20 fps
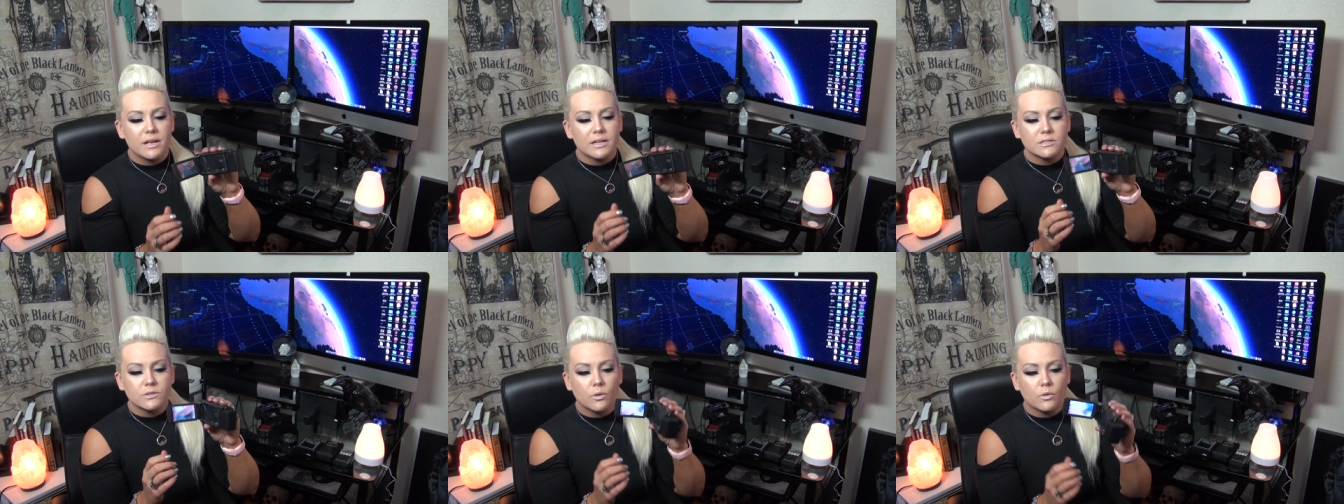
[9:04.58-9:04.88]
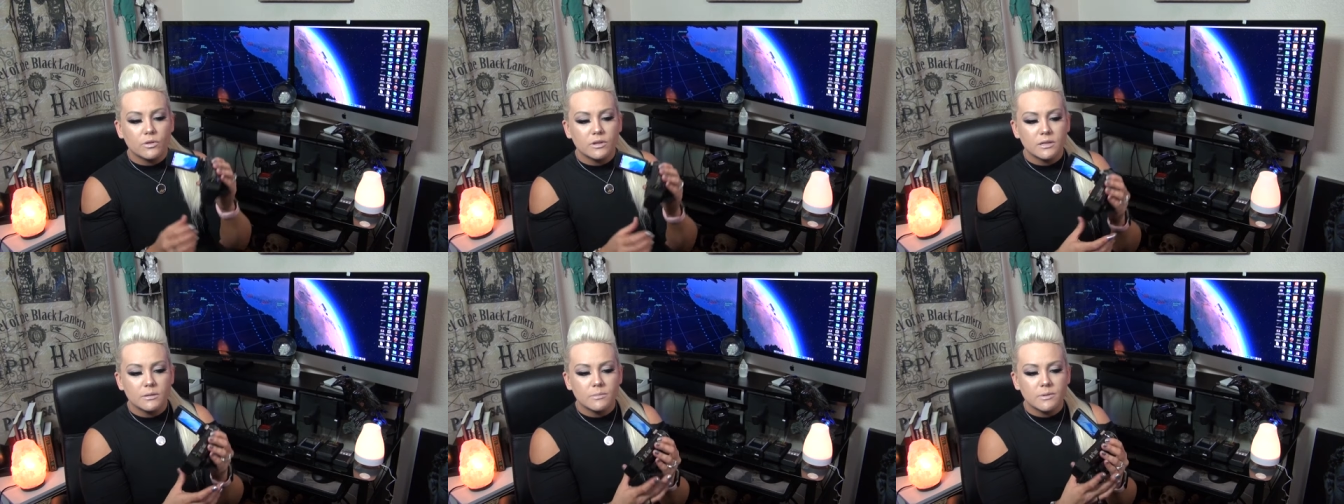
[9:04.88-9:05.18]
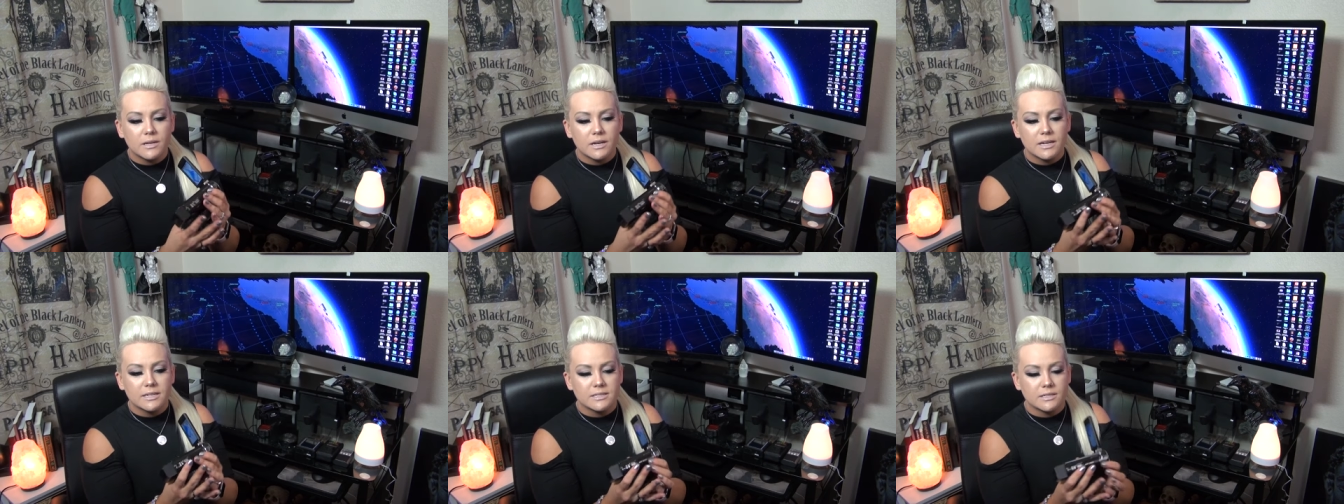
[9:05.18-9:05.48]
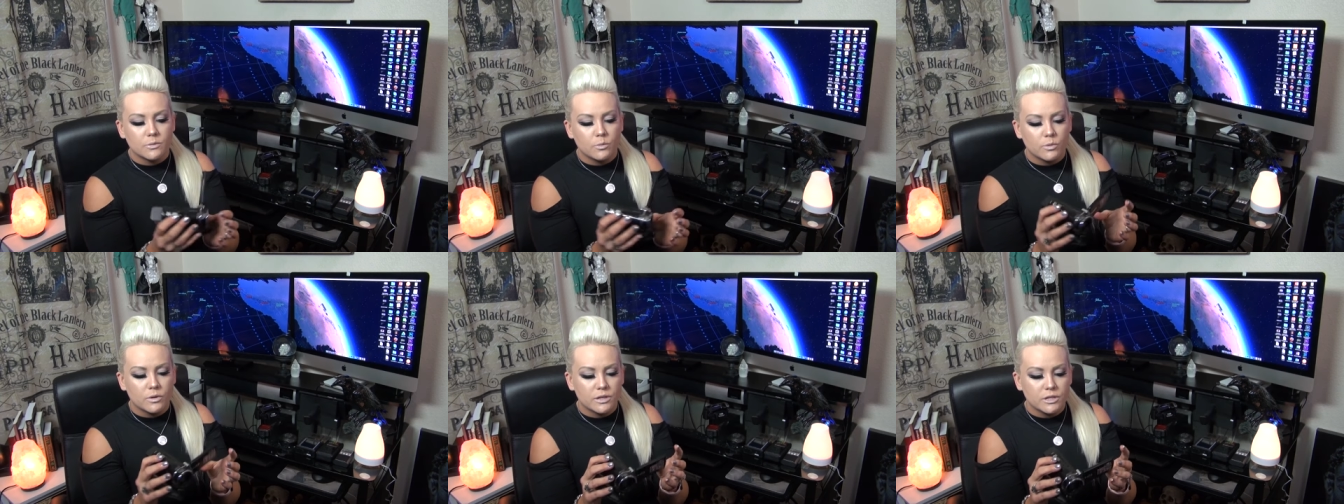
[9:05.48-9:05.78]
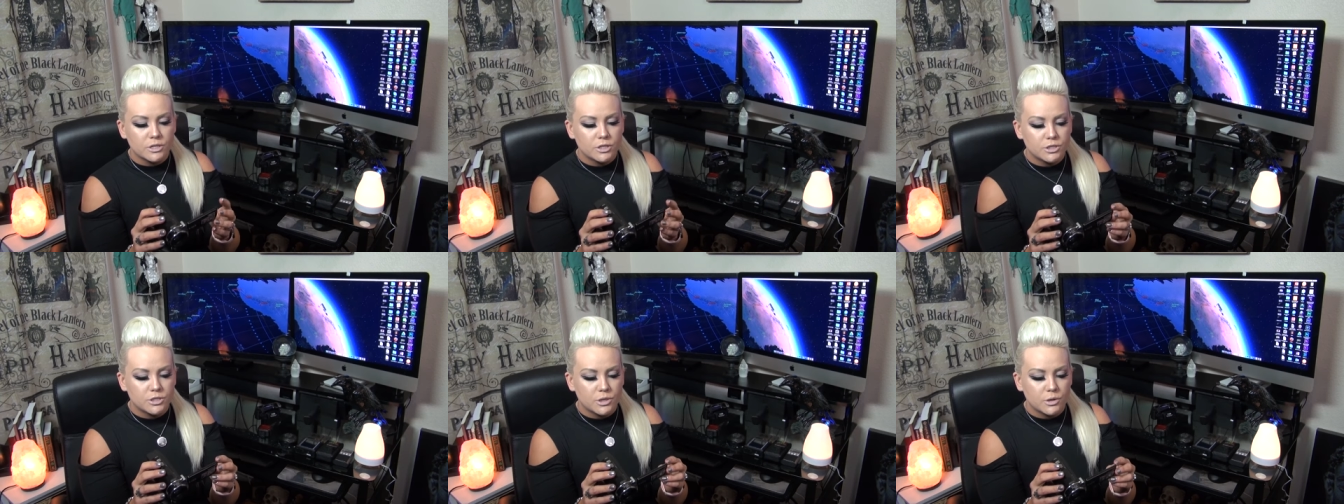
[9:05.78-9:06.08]
That's only because I
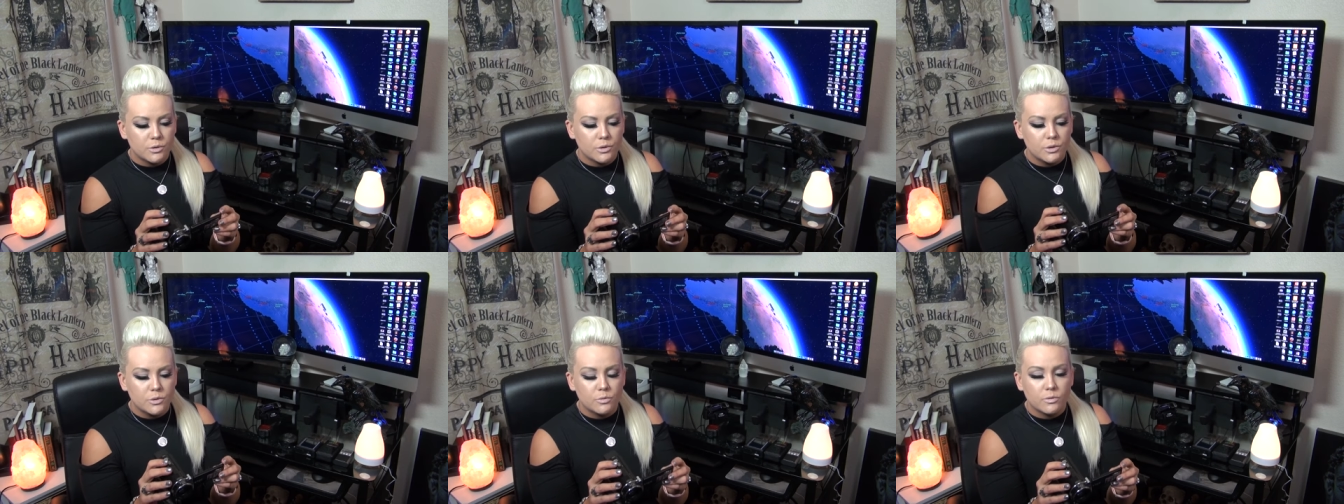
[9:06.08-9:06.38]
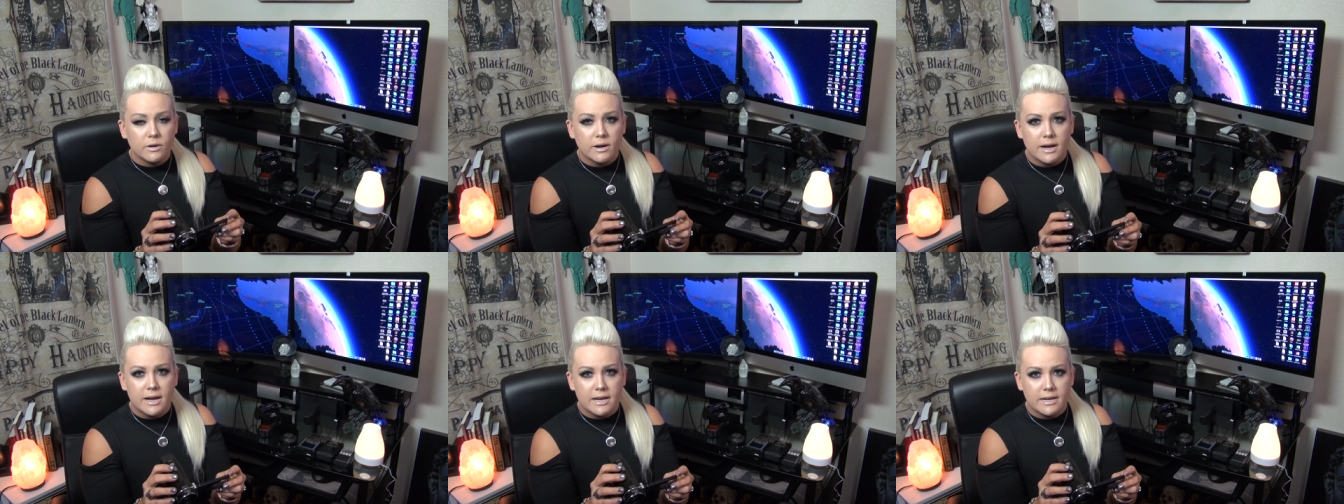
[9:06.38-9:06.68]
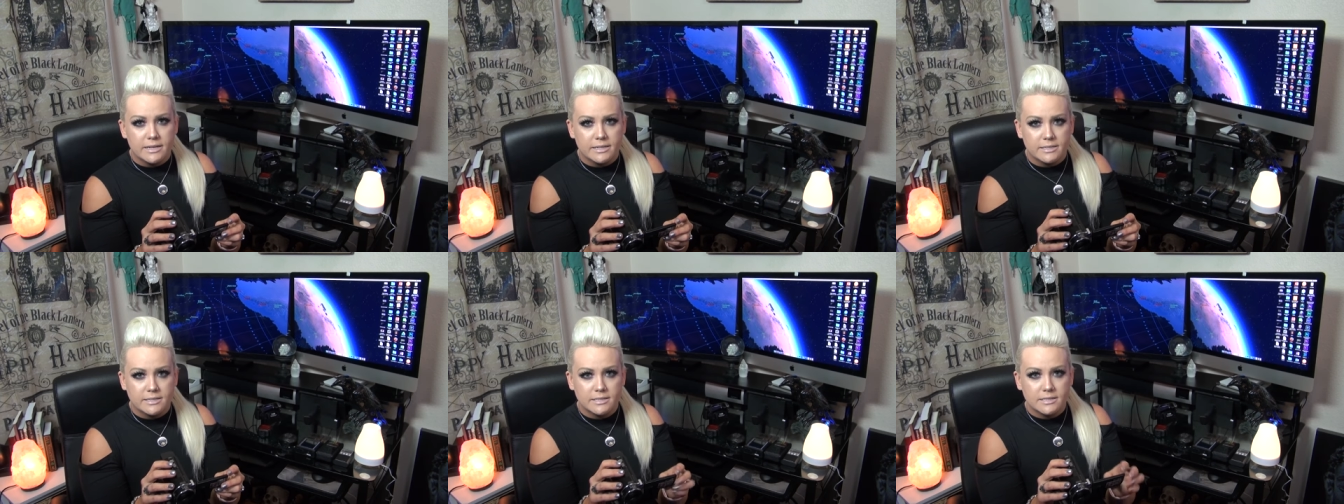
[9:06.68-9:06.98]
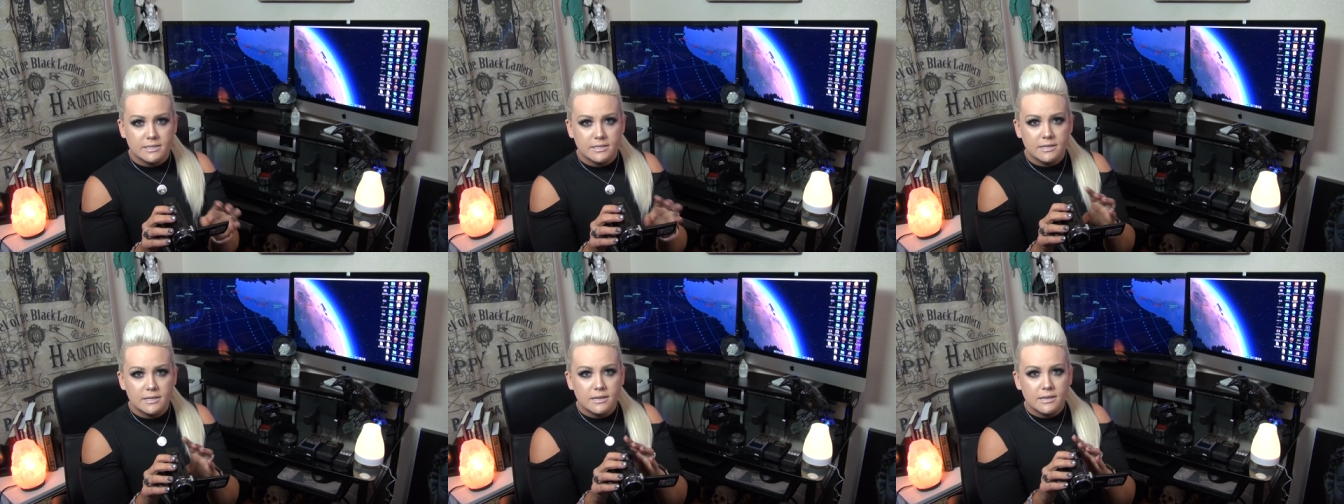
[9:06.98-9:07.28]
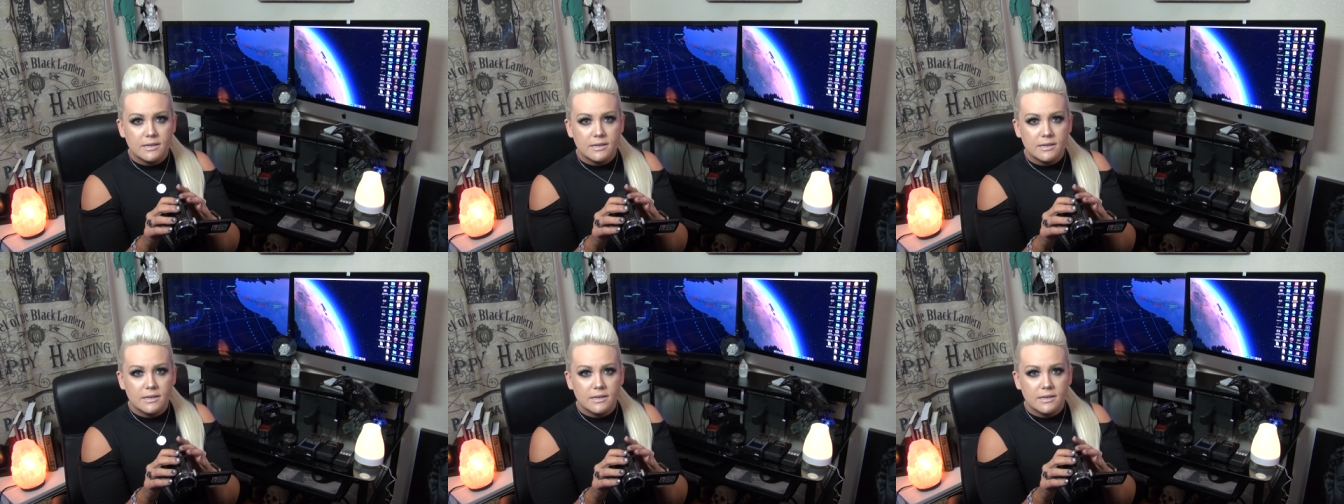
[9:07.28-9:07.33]
wanna show you guys